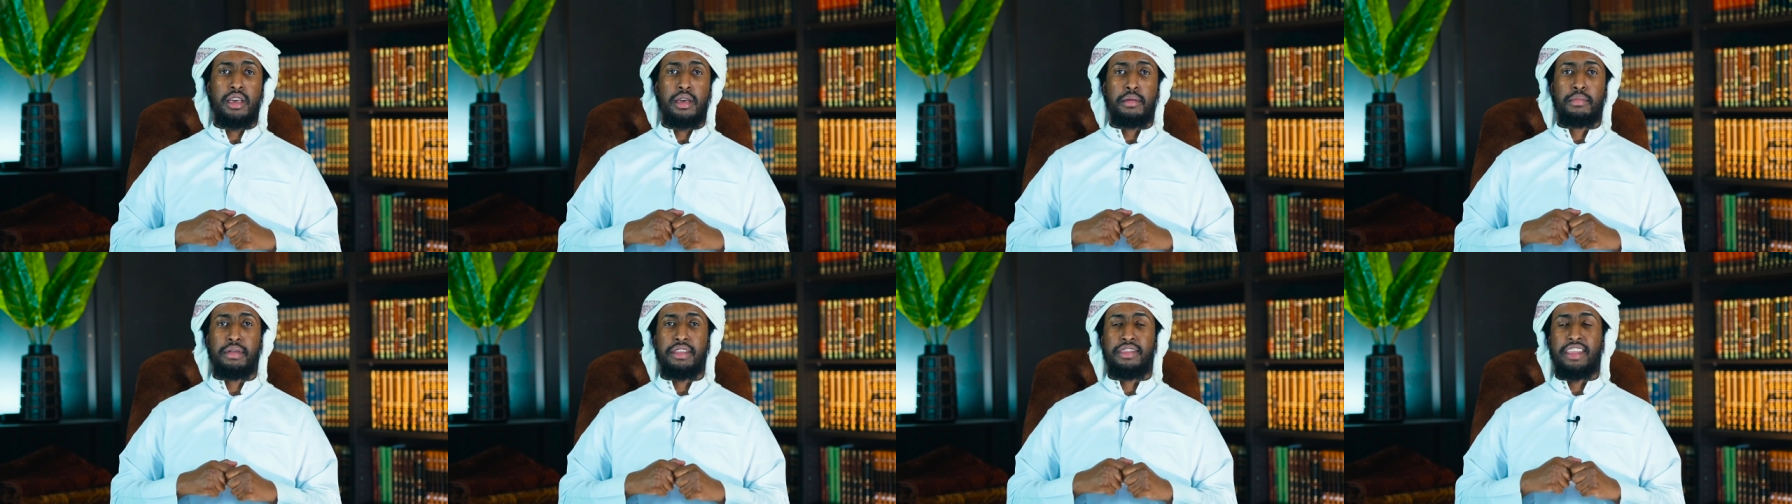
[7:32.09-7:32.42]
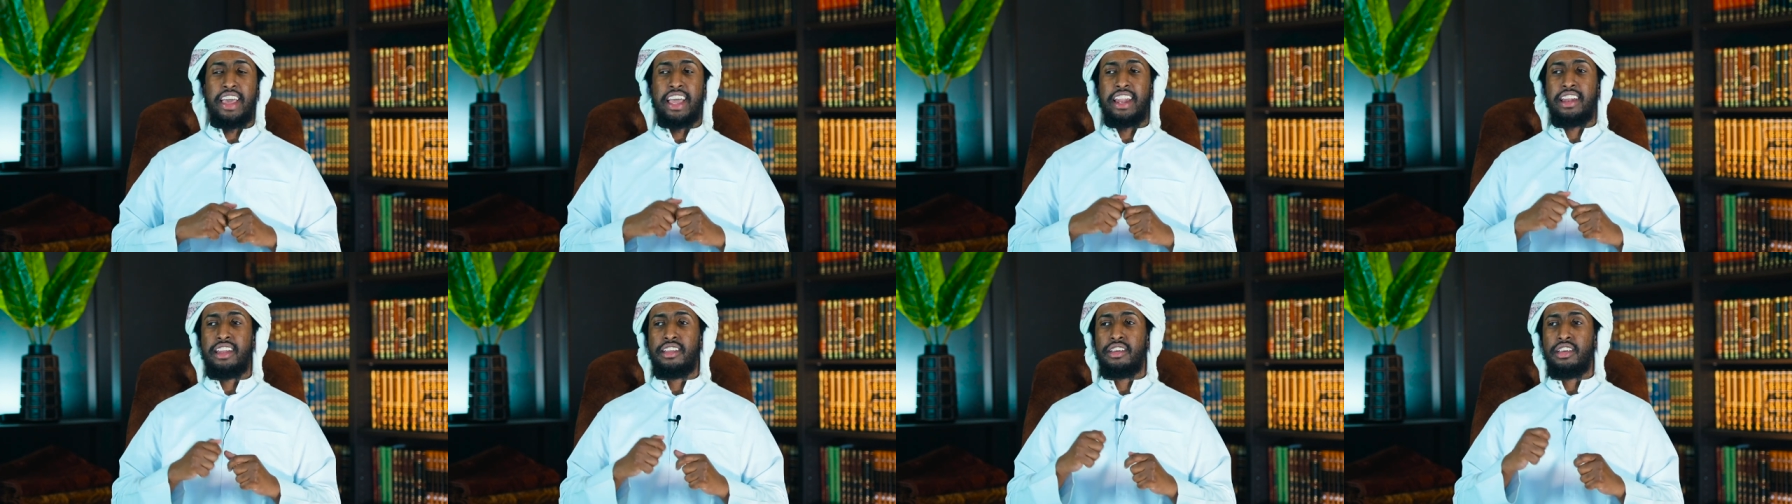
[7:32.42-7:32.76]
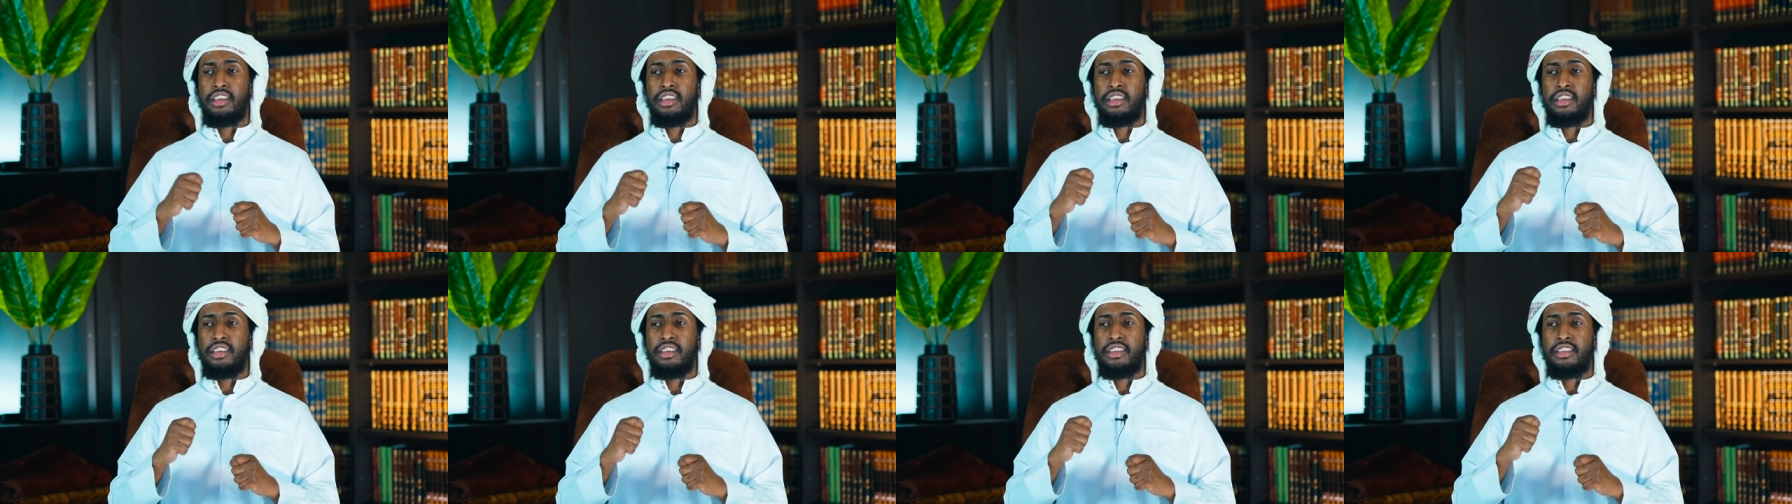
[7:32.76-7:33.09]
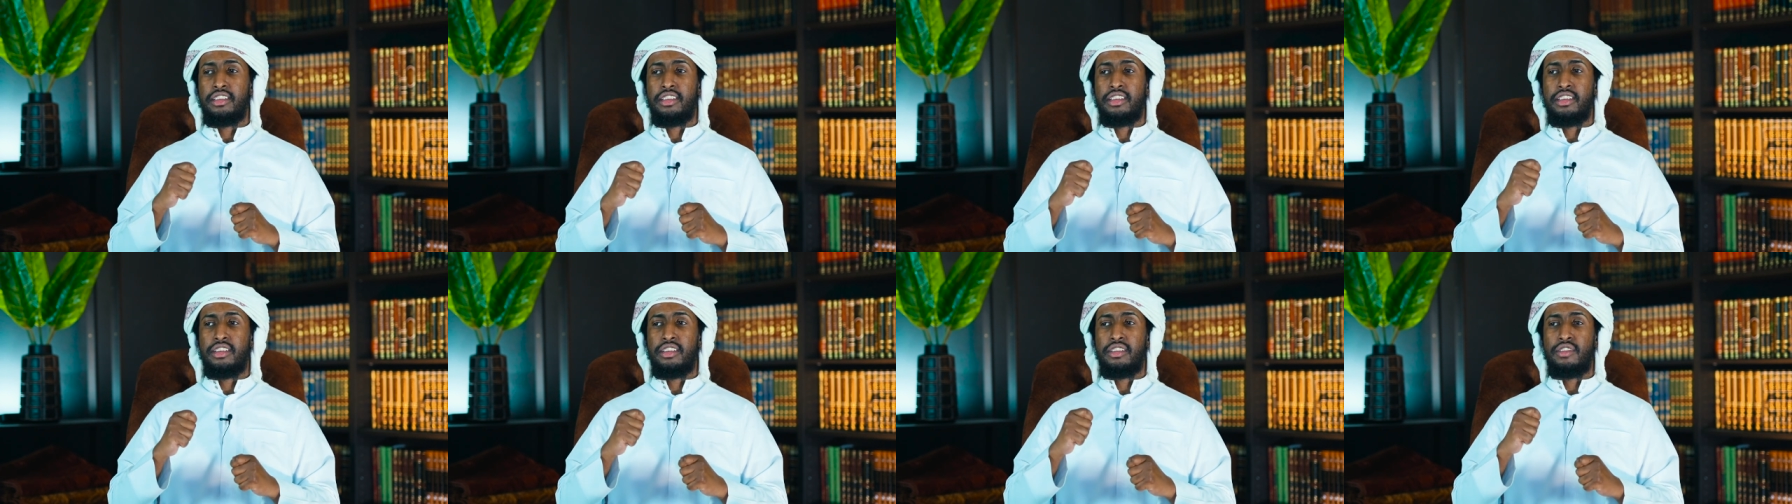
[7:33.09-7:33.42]
But then
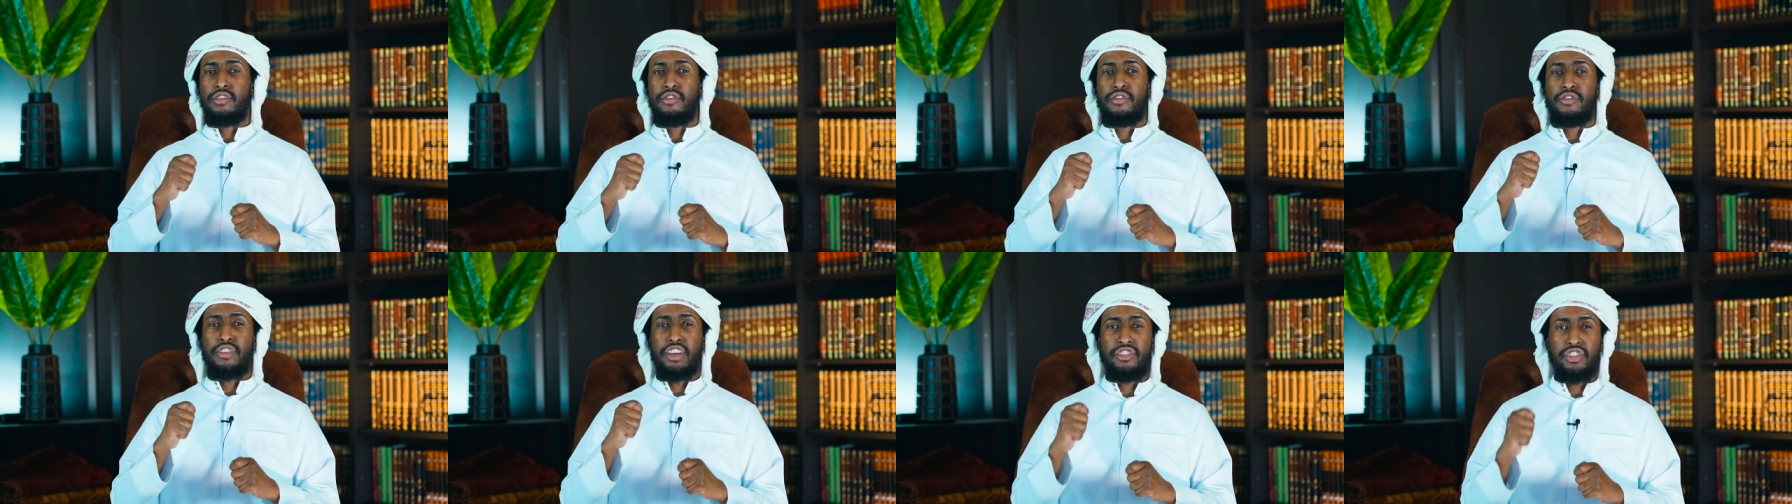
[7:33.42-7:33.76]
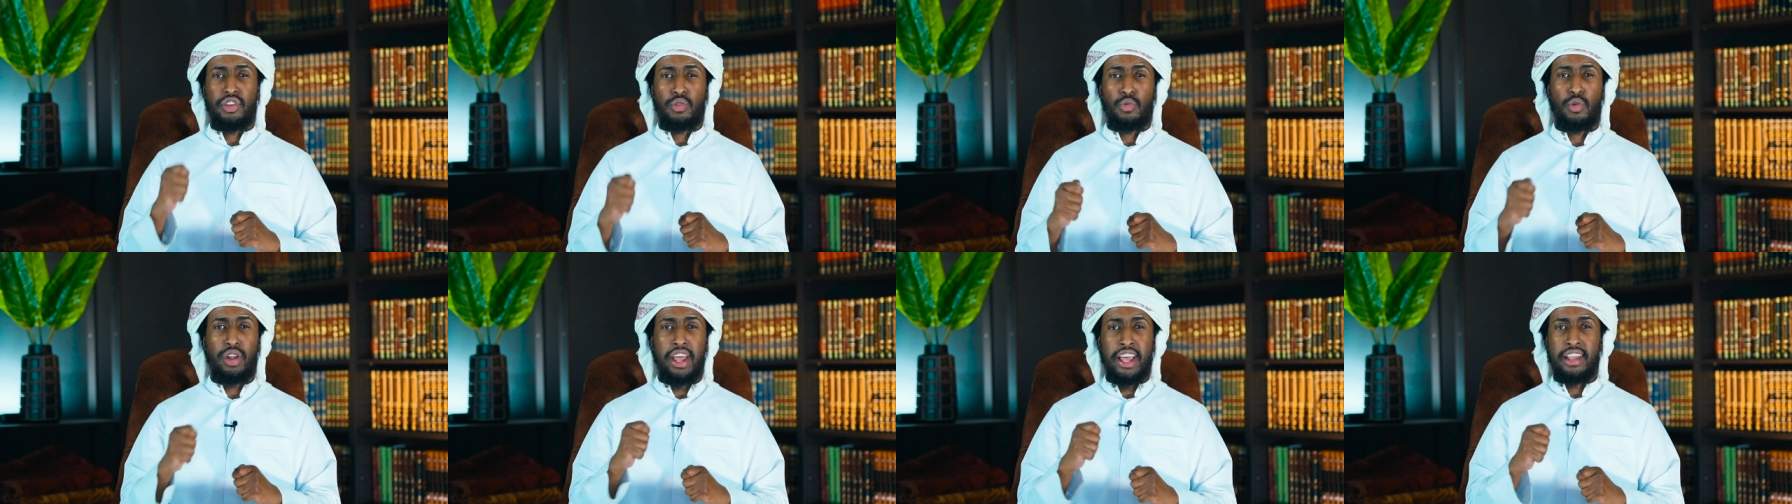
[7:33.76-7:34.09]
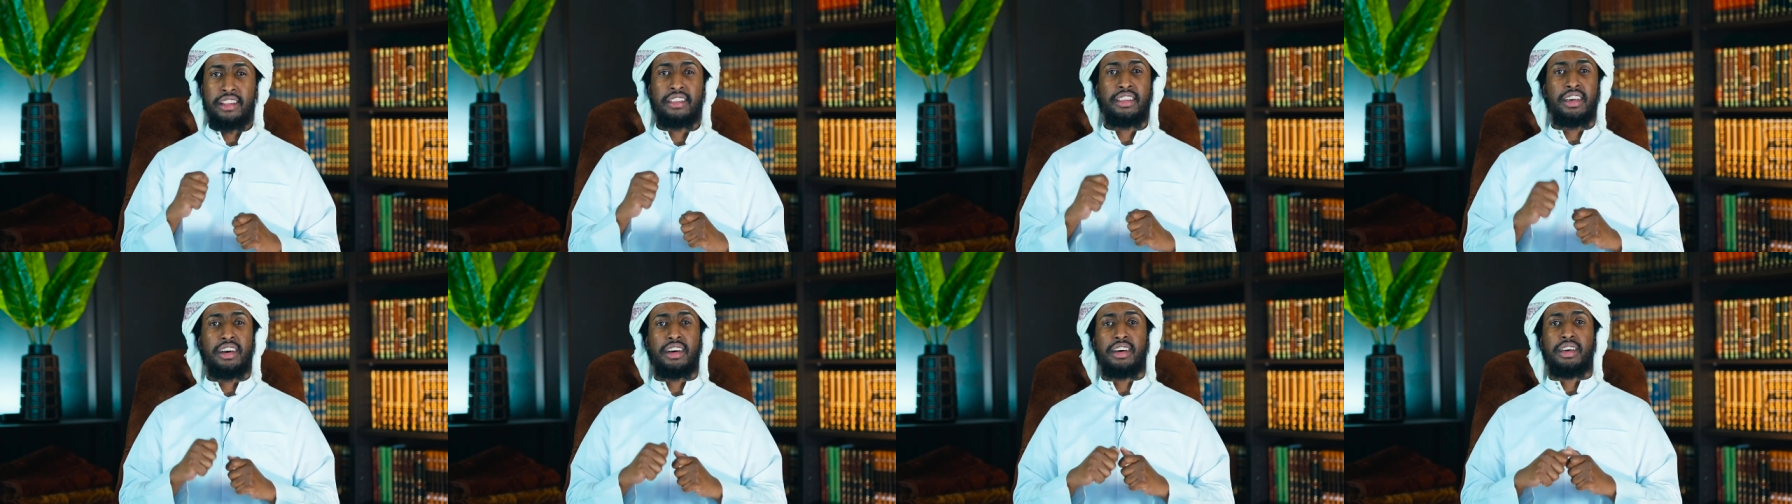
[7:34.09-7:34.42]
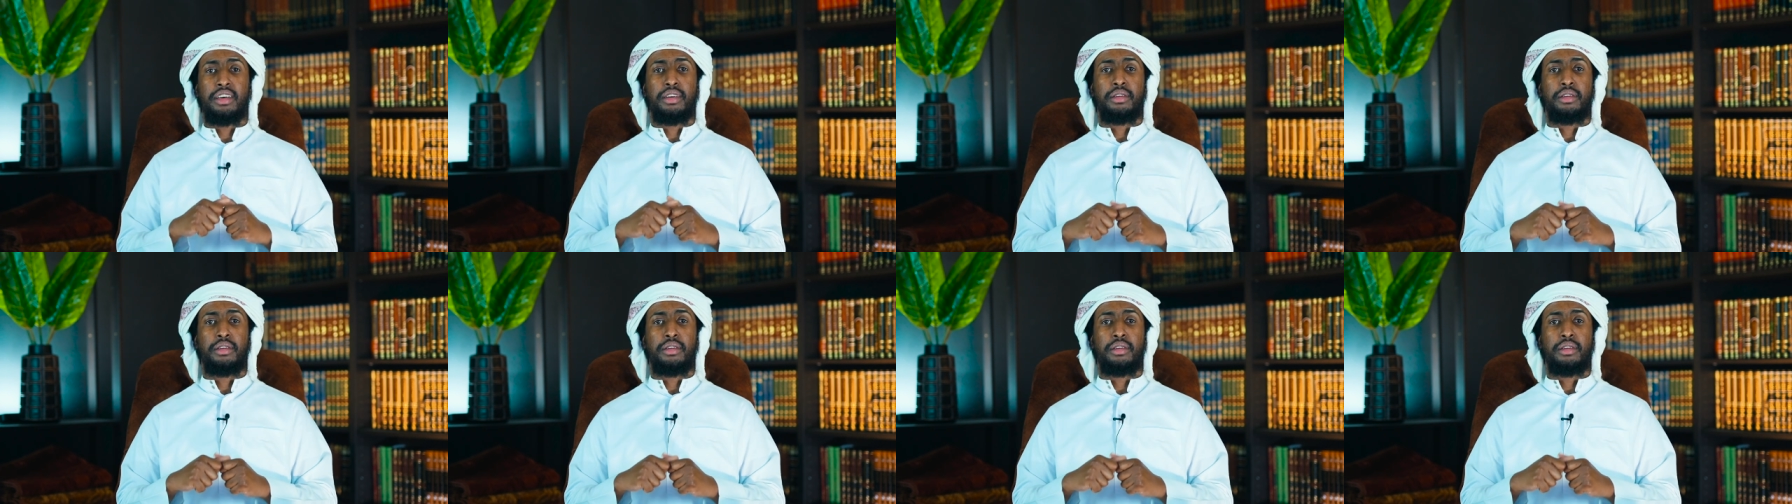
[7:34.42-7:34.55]
Fajr will enter